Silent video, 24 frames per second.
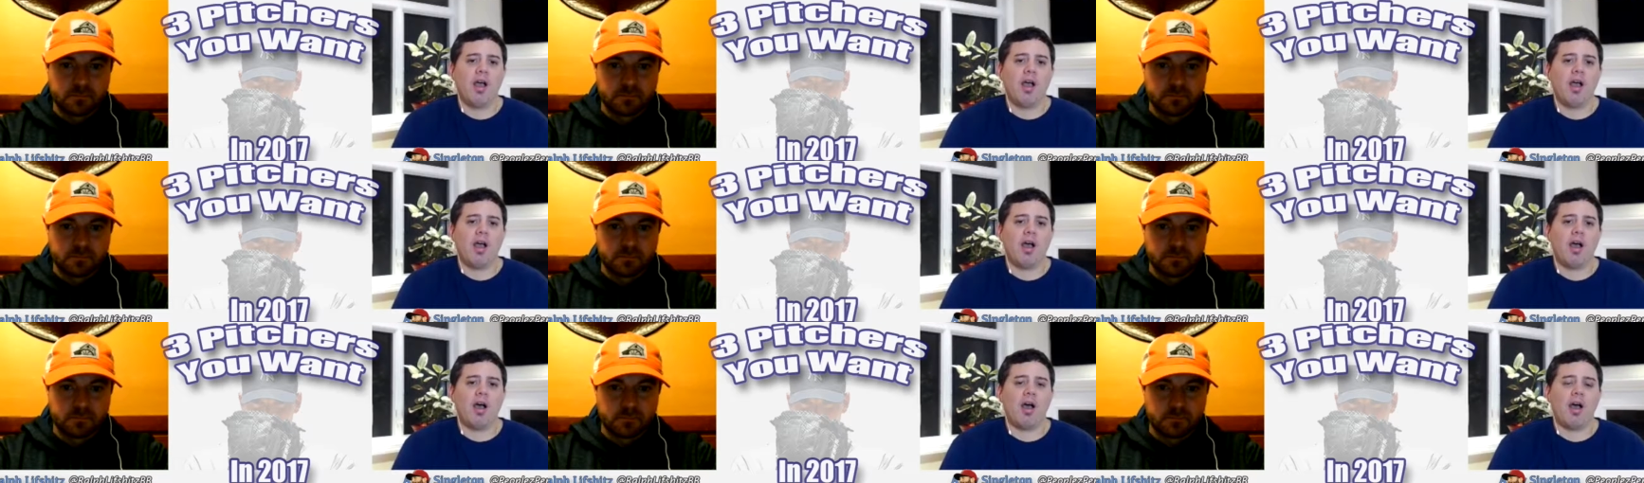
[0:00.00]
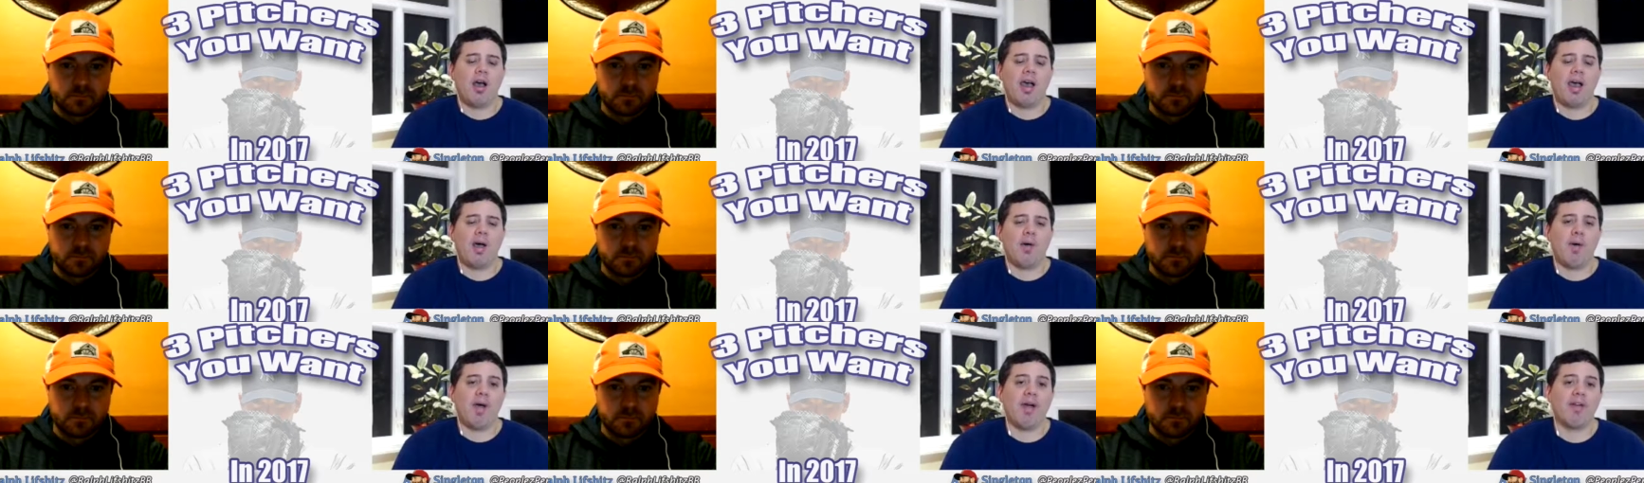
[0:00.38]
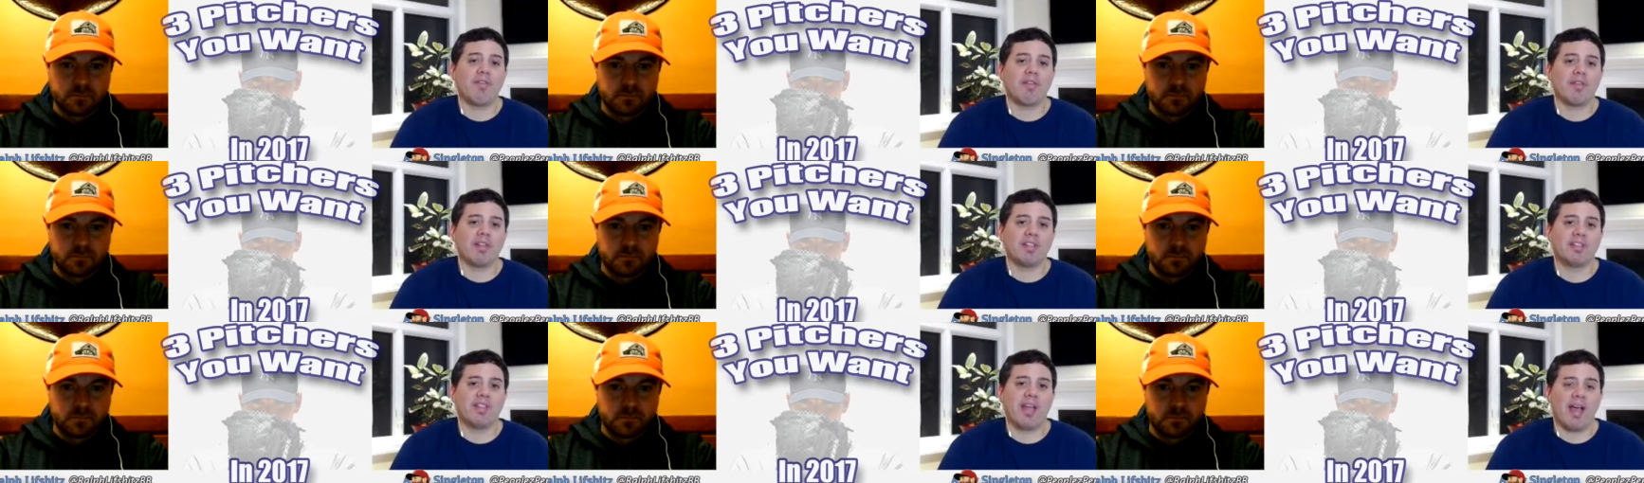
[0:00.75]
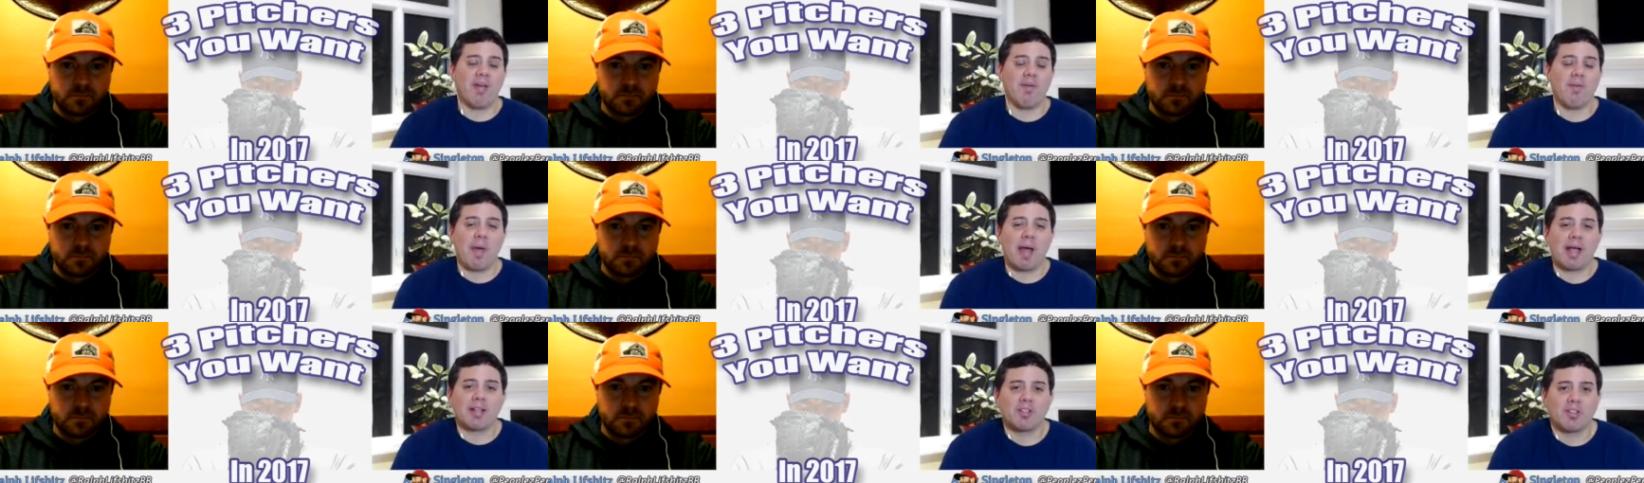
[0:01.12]
Speaker 1: However, the
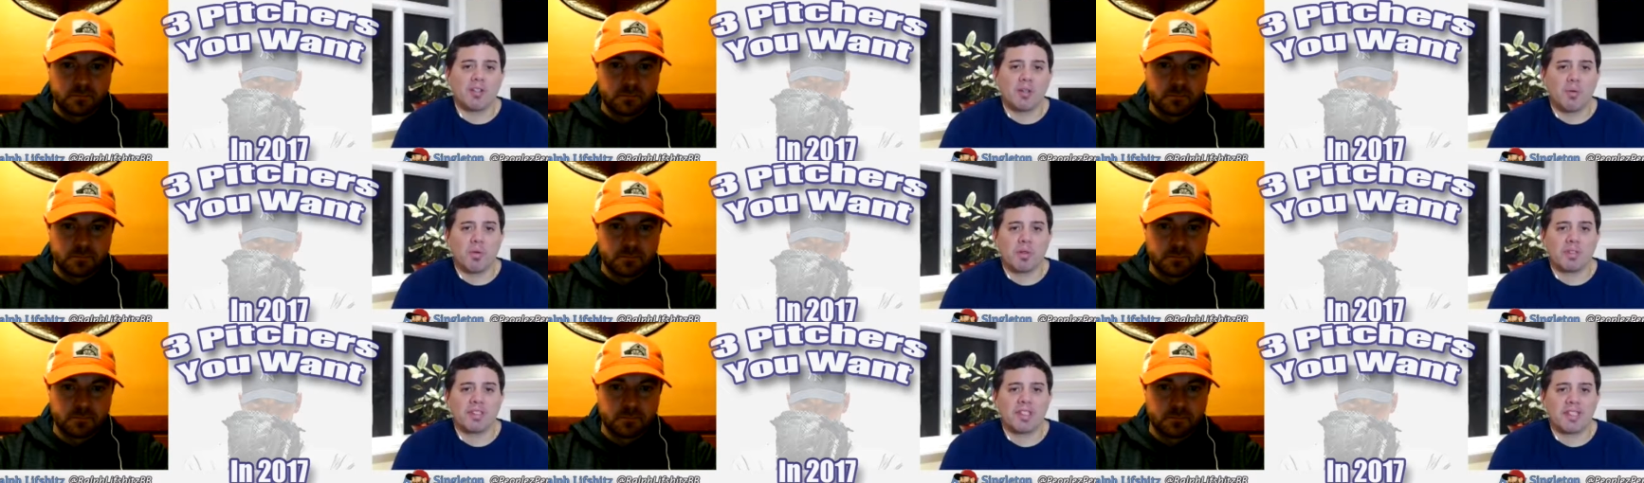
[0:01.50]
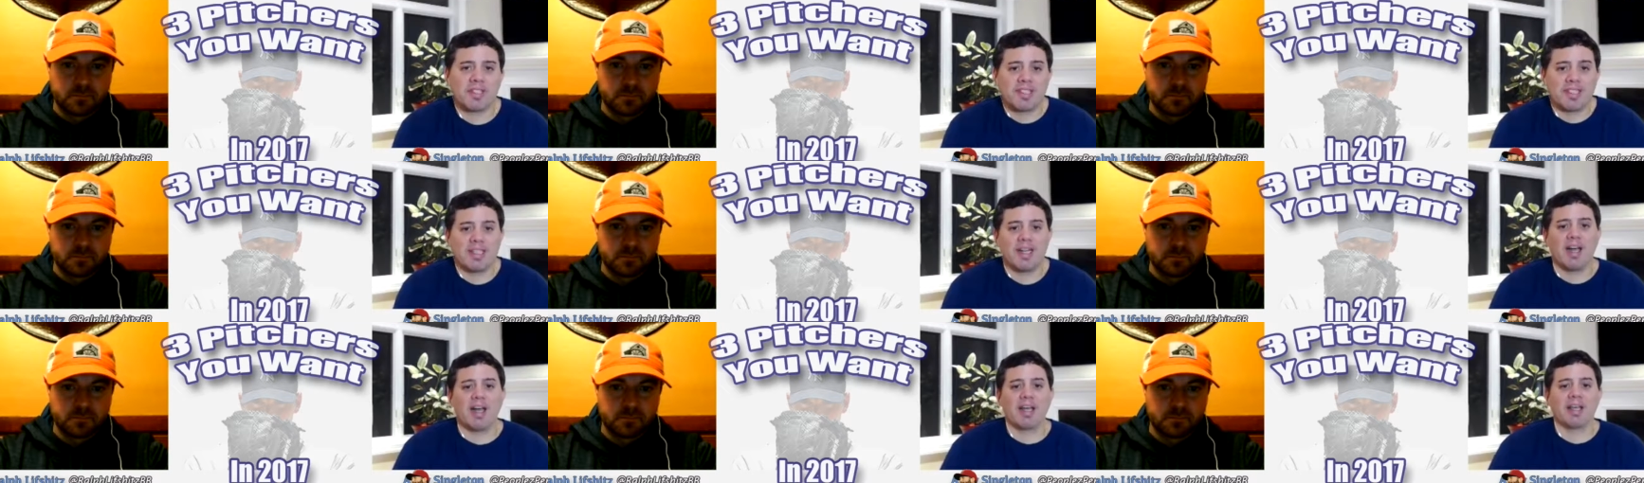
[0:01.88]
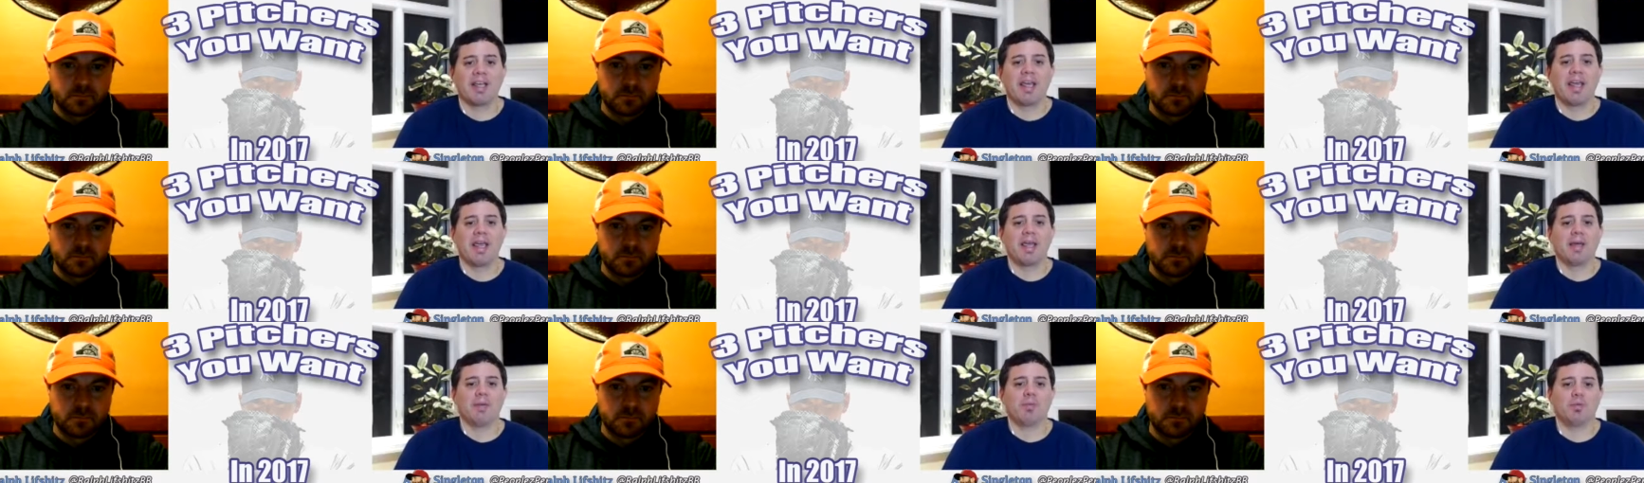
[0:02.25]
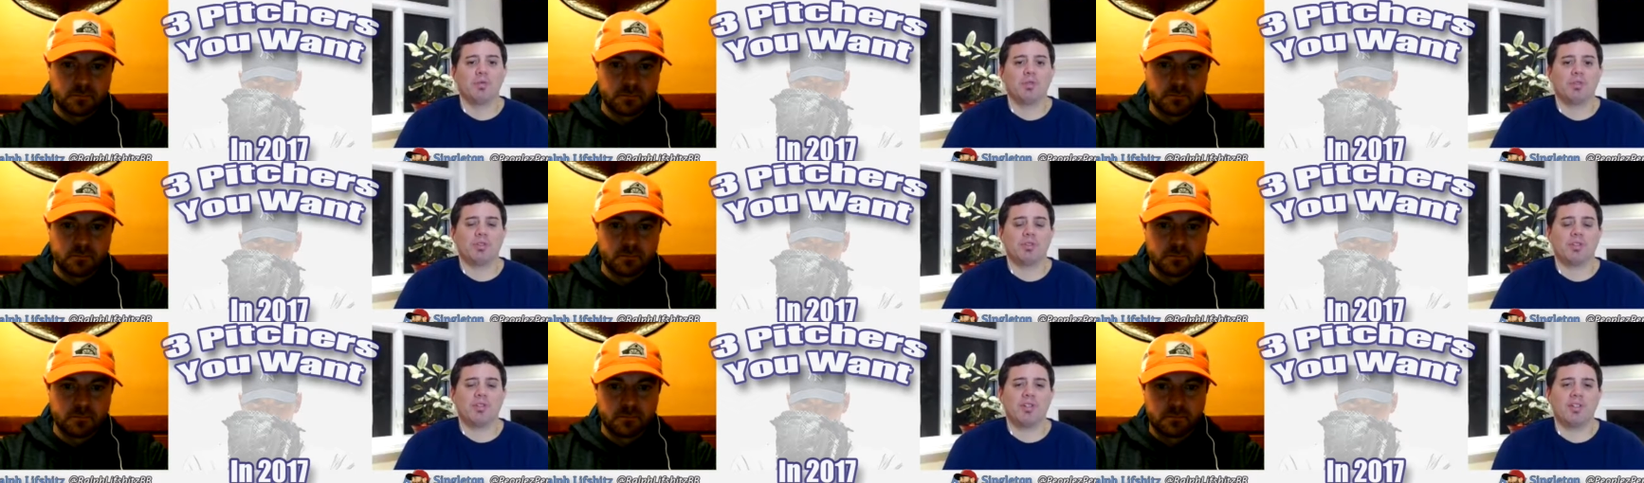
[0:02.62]
Diamondbacks only won 69
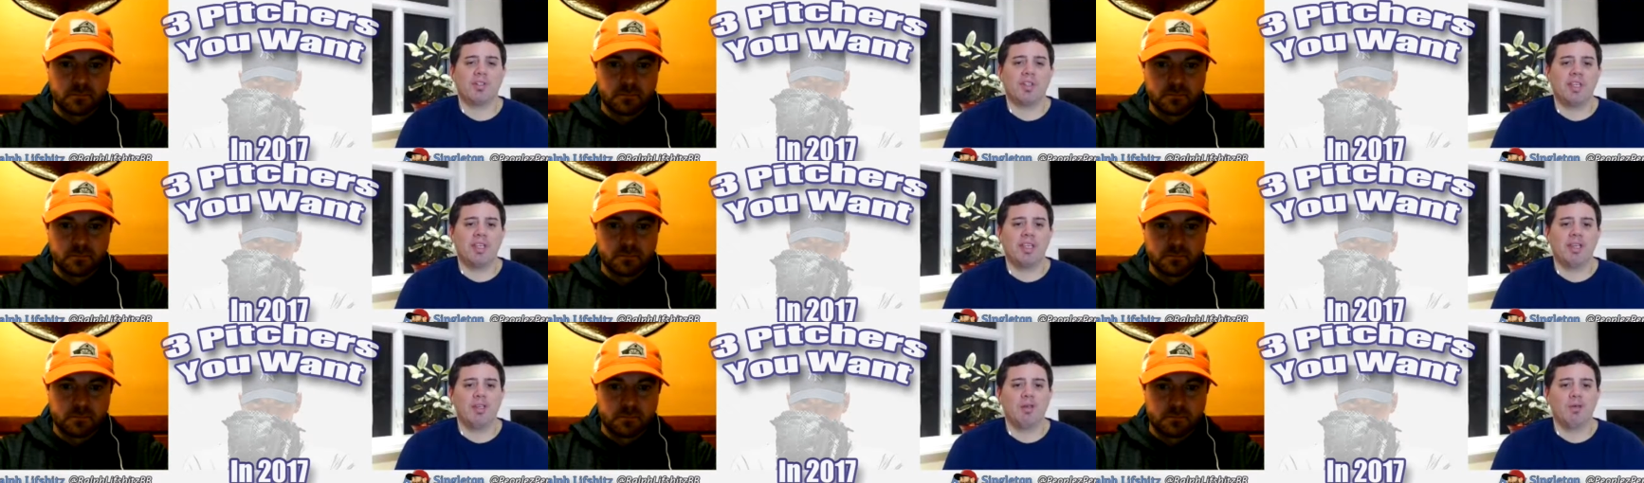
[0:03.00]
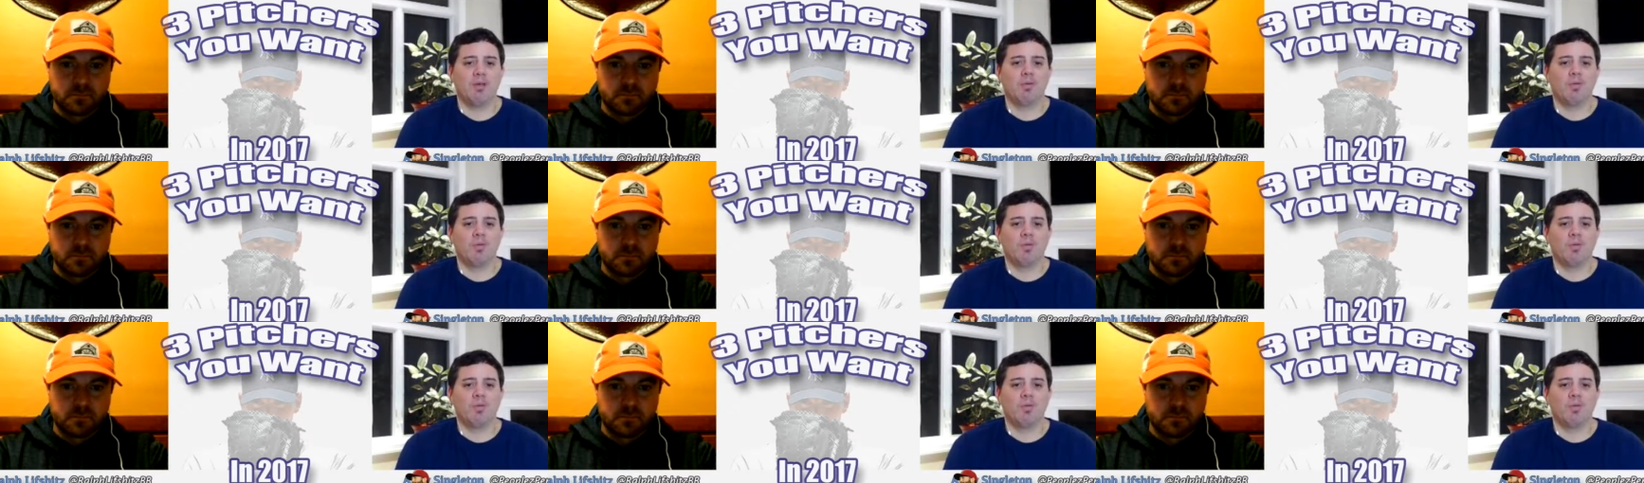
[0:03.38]
games. He